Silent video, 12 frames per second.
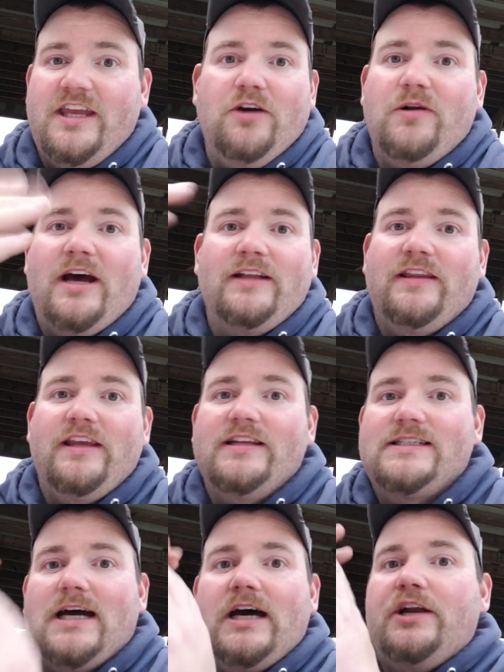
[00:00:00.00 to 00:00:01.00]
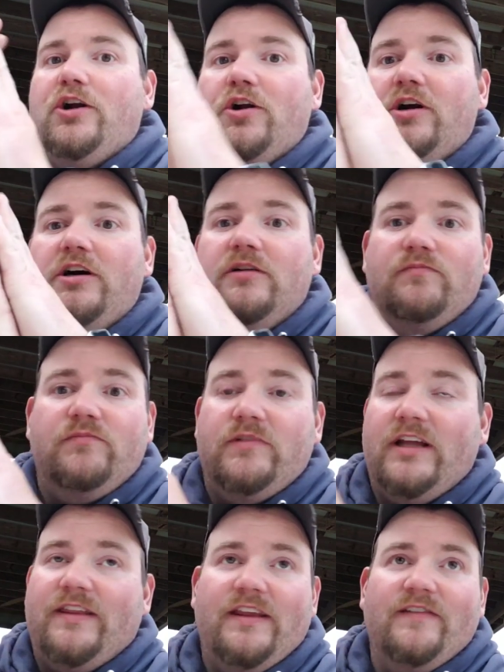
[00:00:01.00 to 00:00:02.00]
killed out the entire
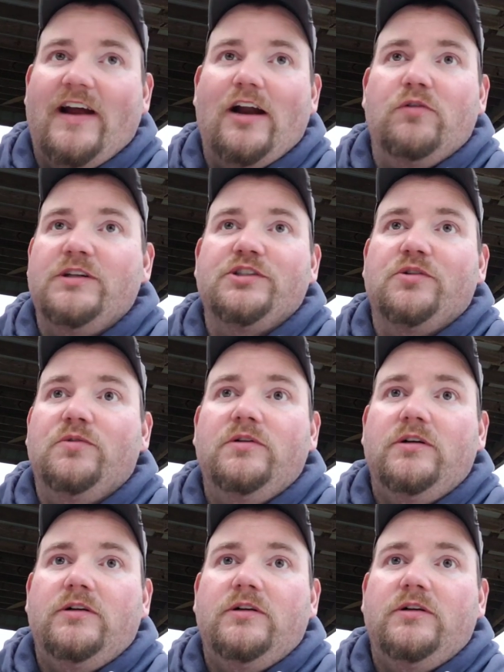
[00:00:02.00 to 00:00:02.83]
original.